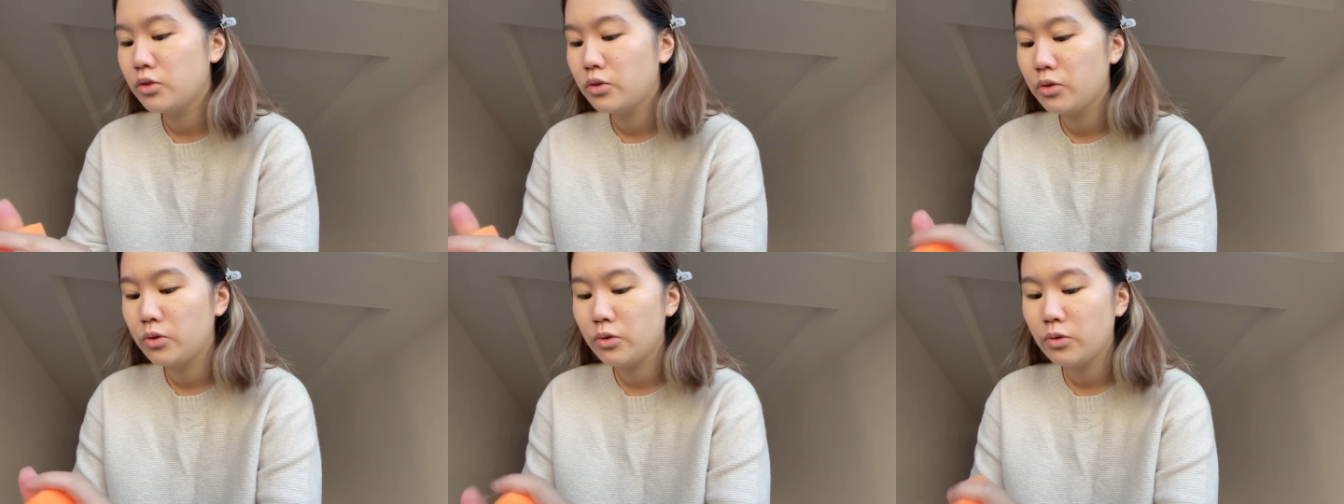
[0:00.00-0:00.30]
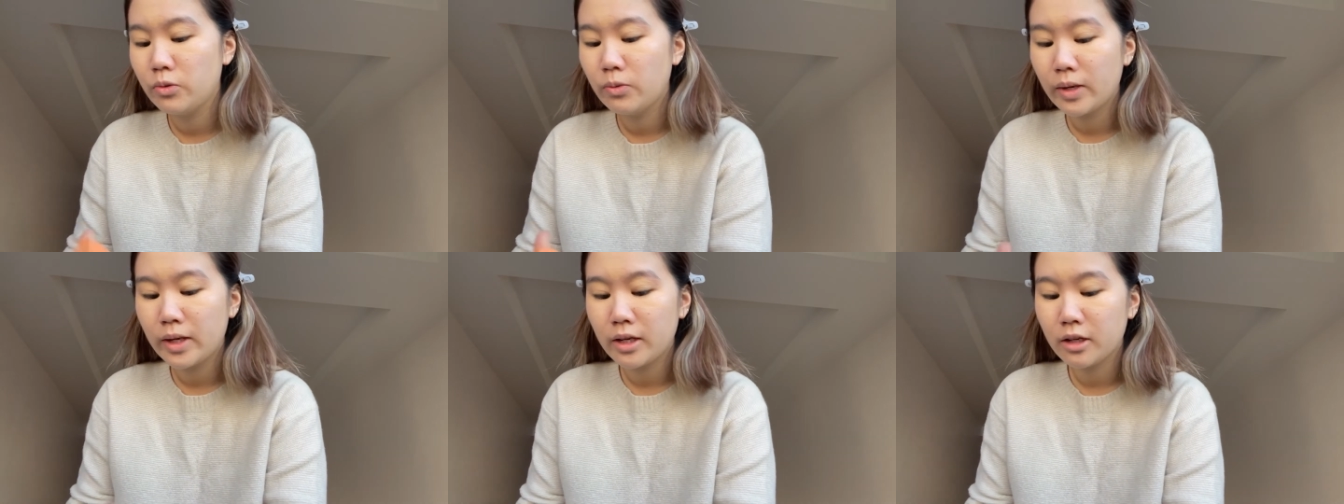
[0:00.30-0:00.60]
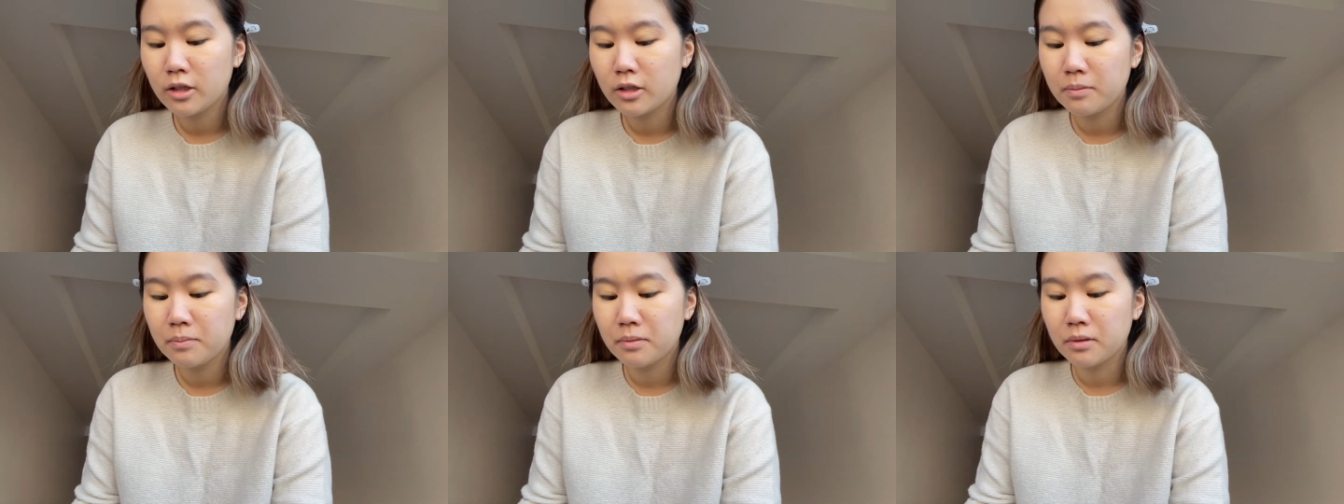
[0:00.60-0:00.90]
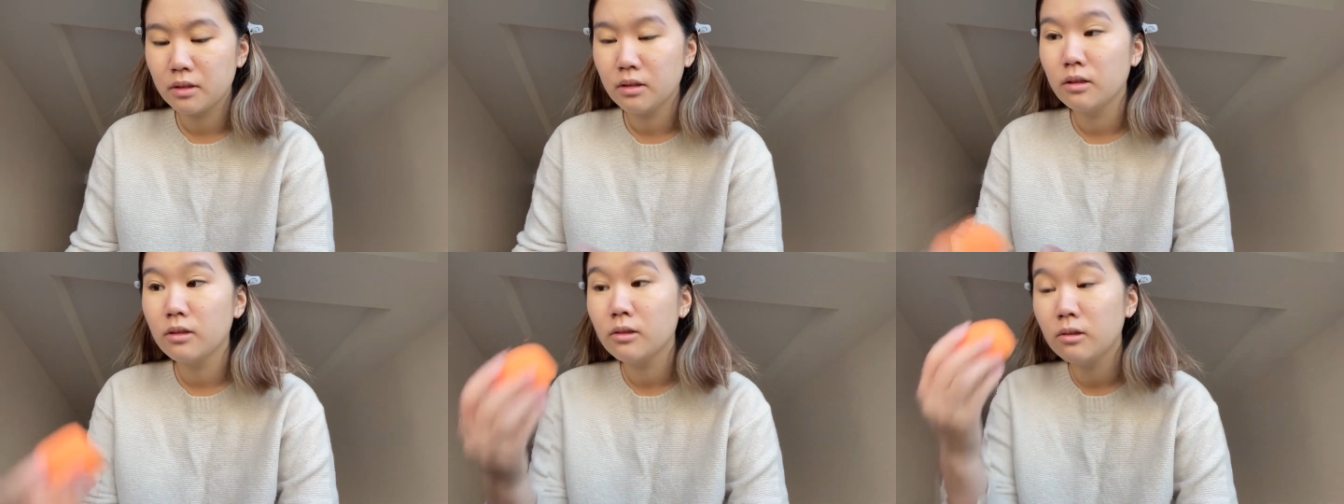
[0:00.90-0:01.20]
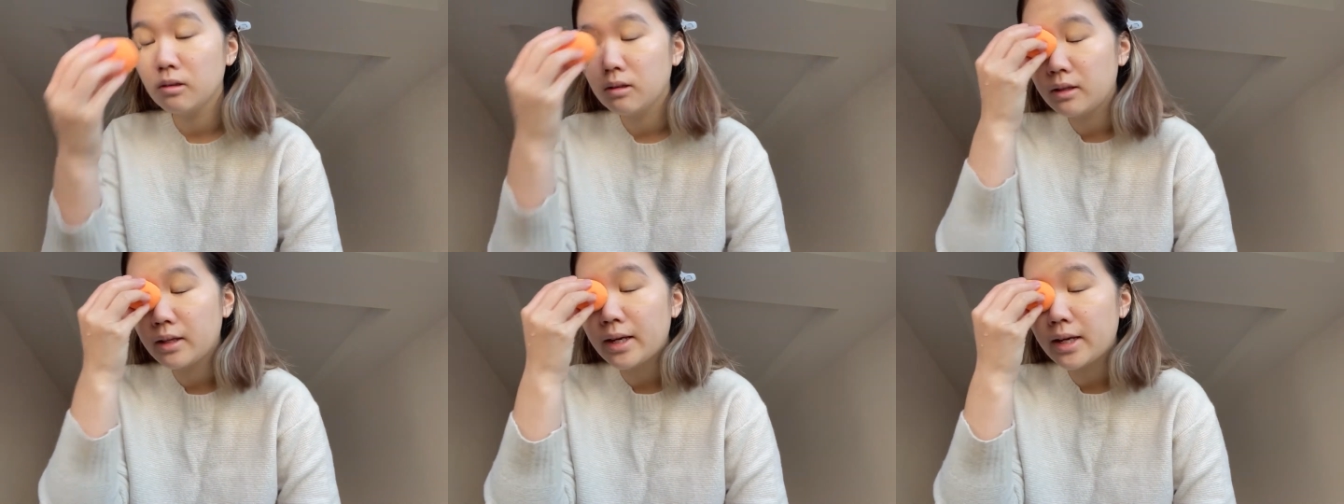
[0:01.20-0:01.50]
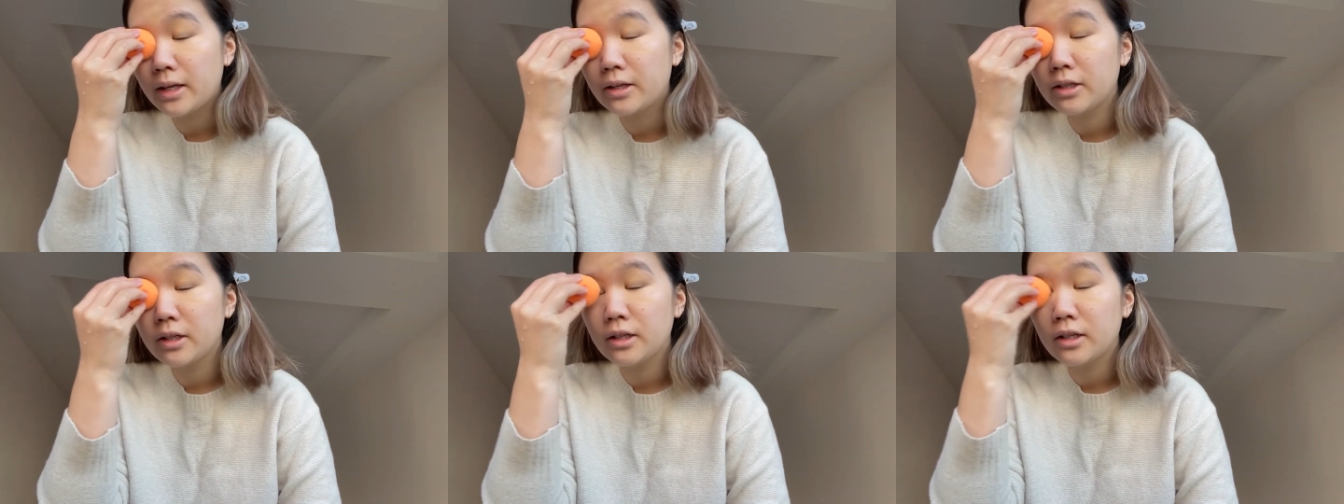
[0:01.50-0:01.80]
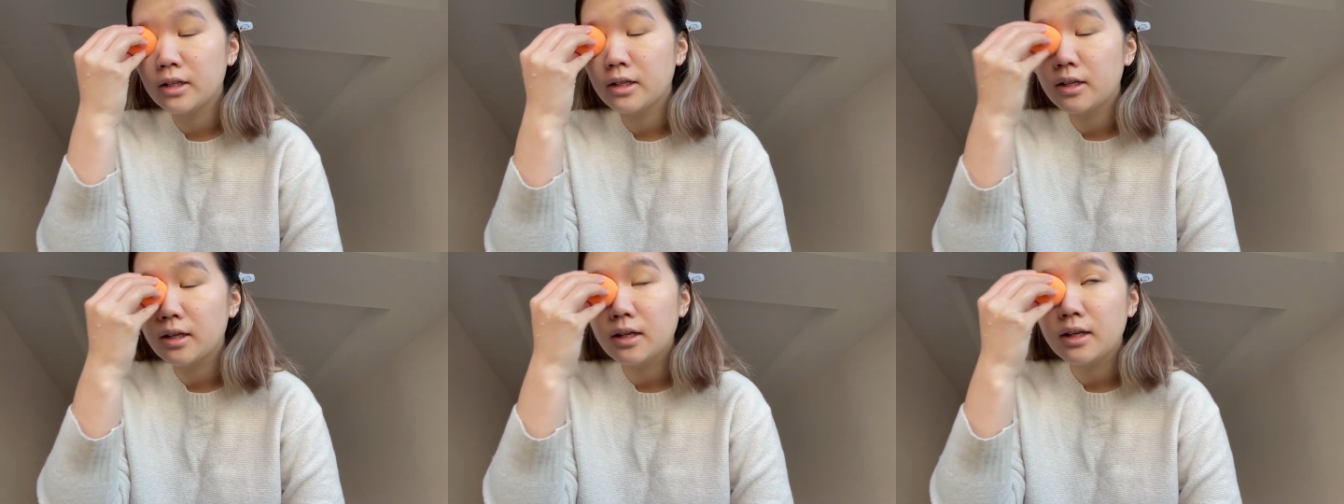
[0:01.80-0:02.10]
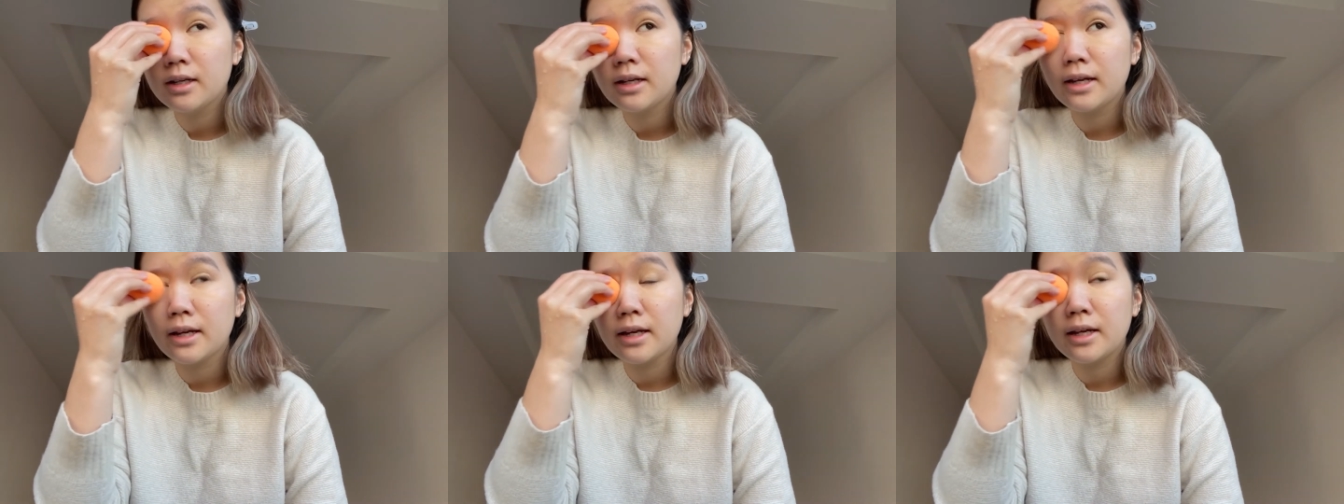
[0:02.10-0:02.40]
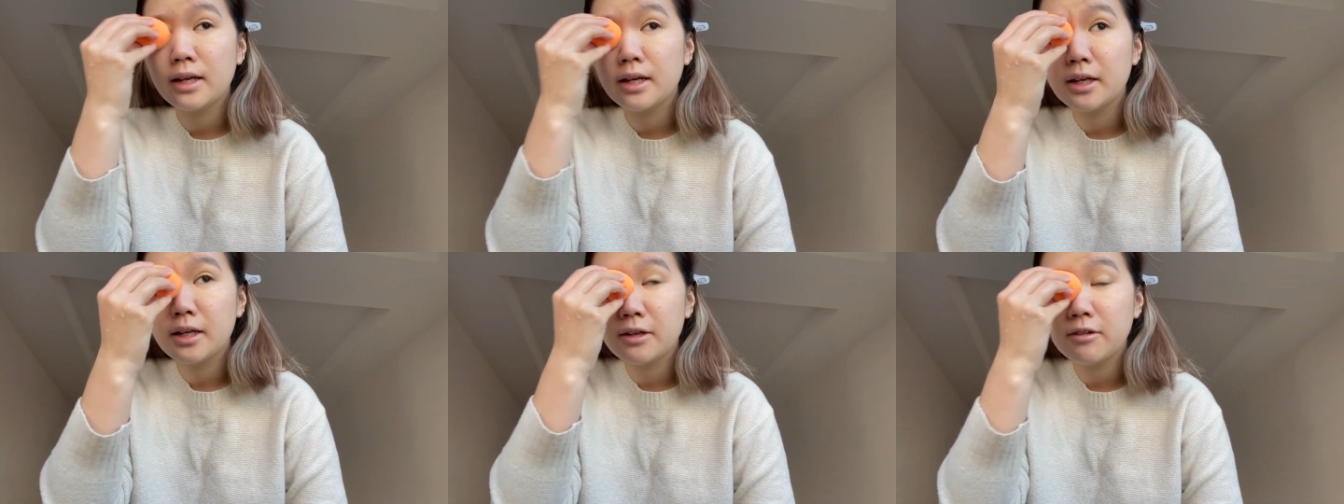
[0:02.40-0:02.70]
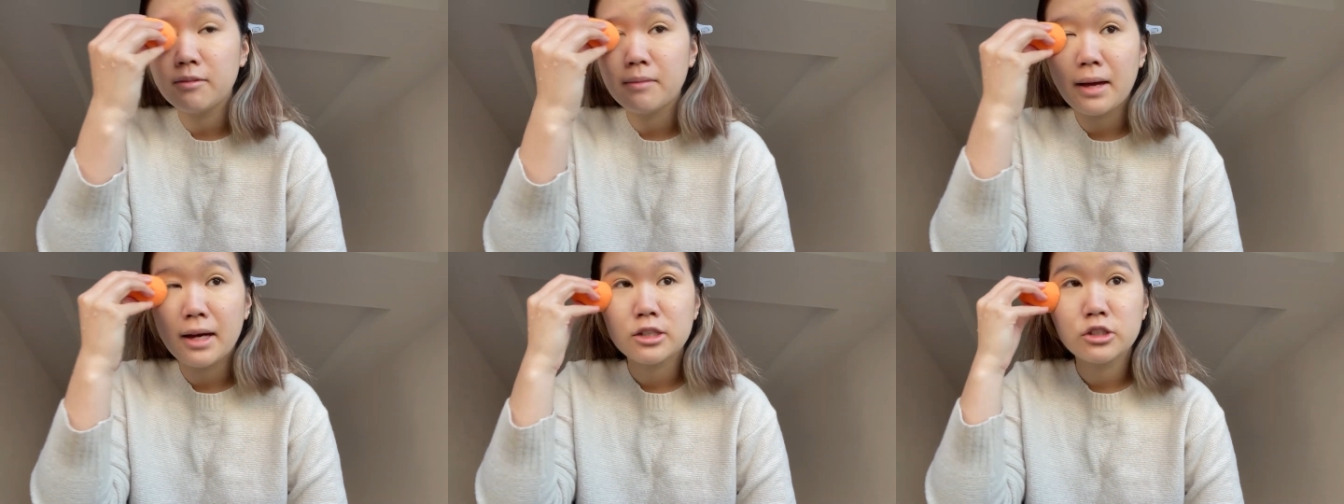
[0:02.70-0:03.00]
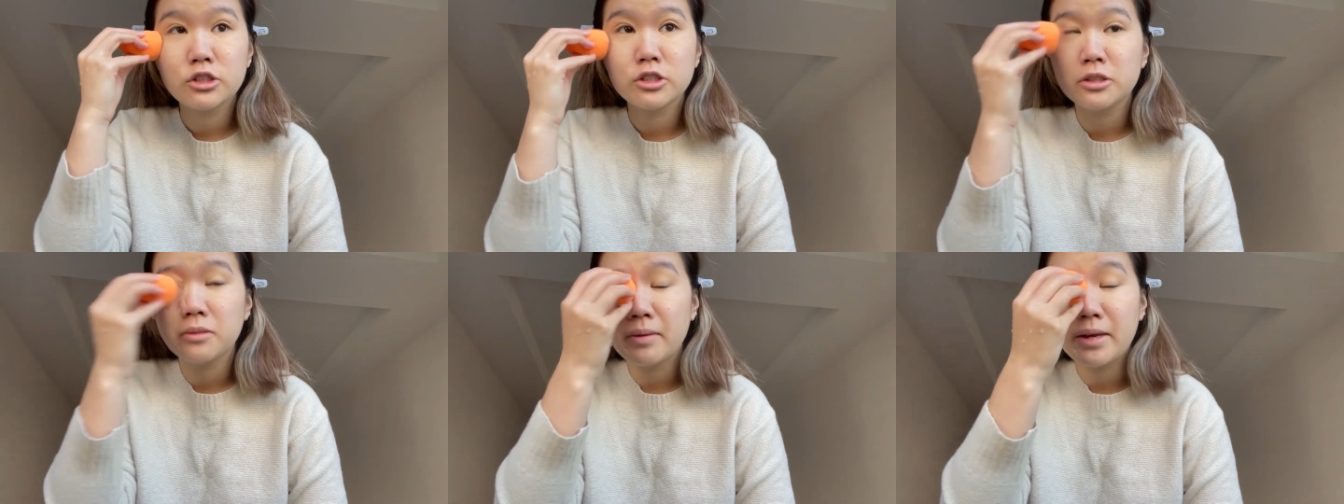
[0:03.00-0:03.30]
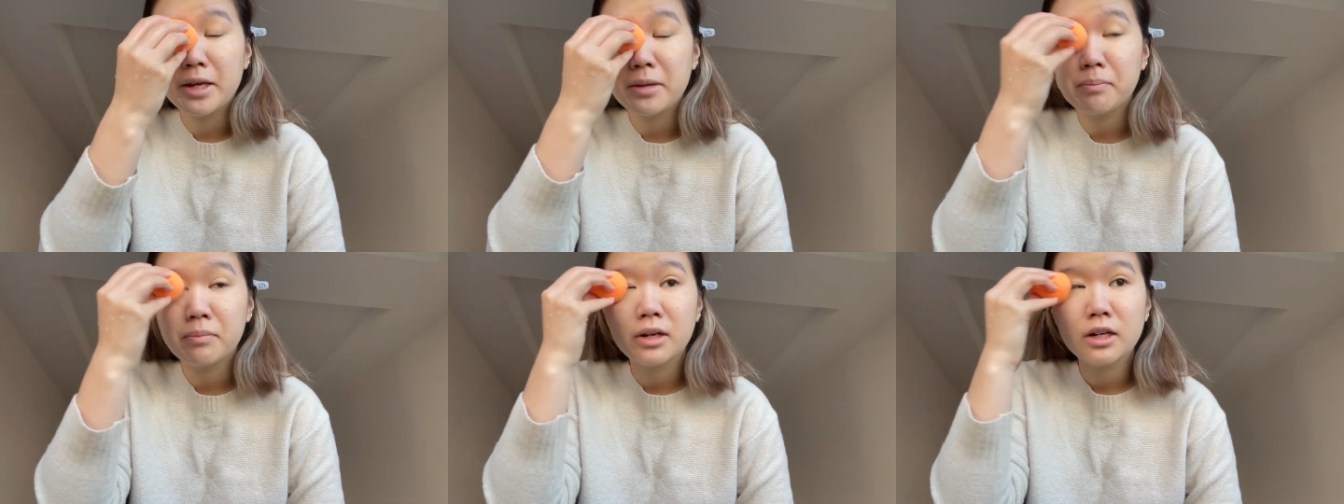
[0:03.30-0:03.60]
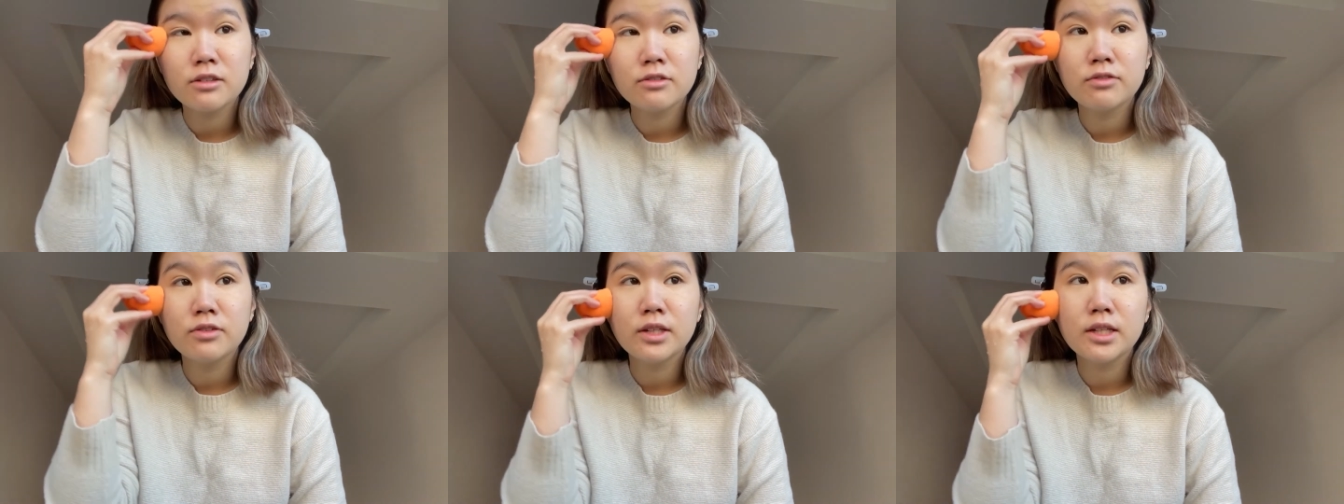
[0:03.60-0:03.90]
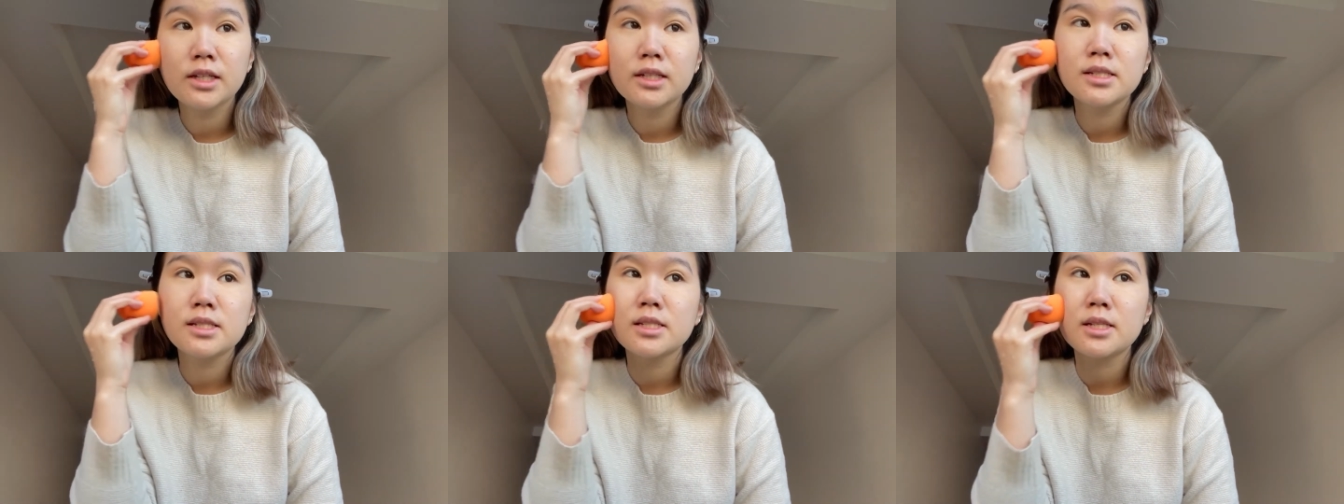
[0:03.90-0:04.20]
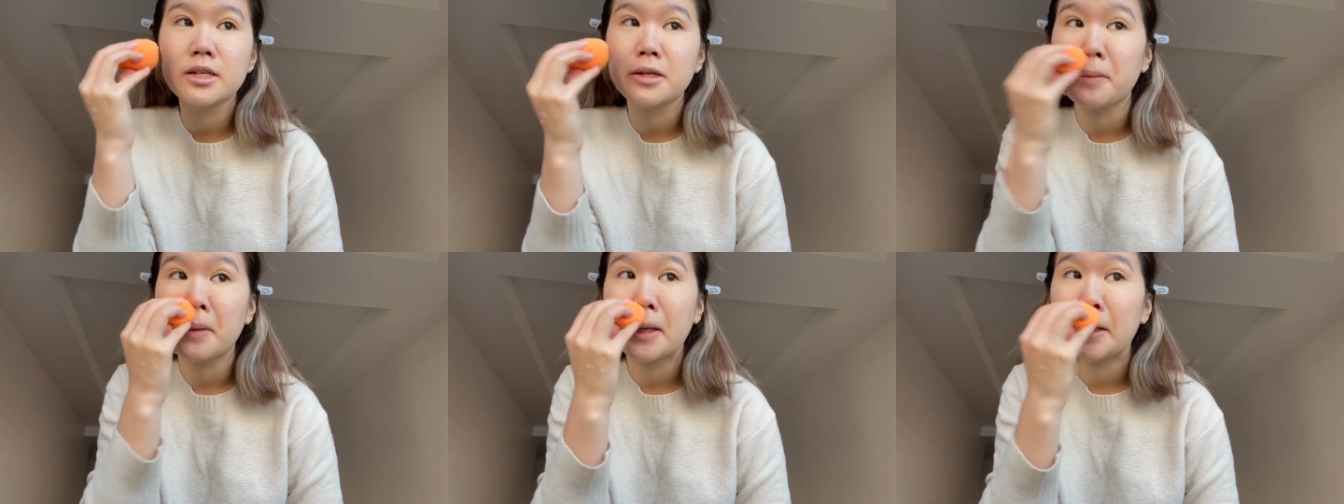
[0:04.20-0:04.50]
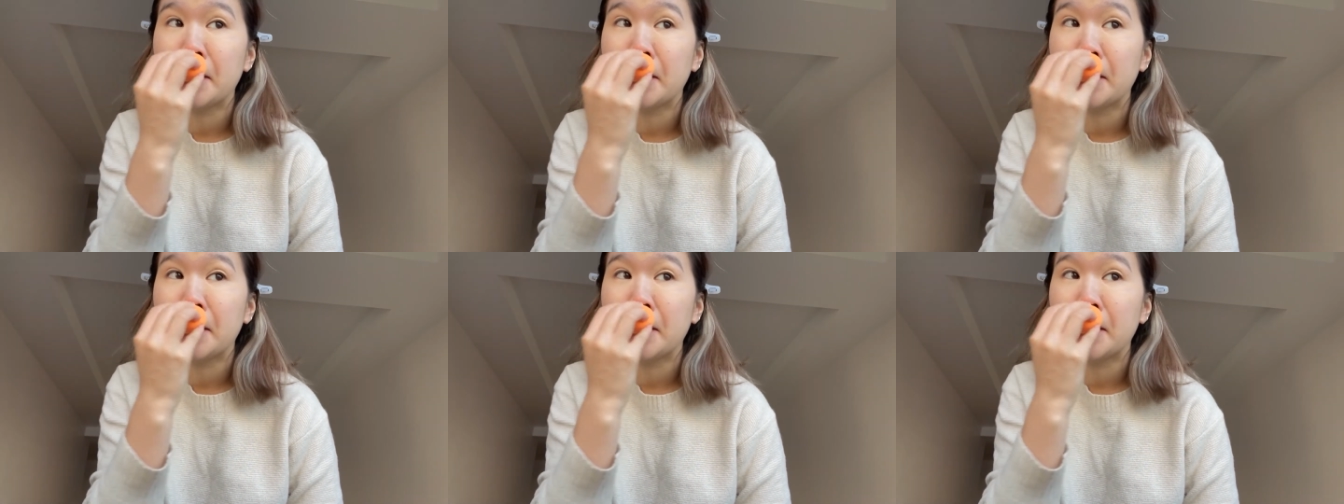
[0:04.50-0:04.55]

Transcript: to wake up a little later and actually make breakfast, take my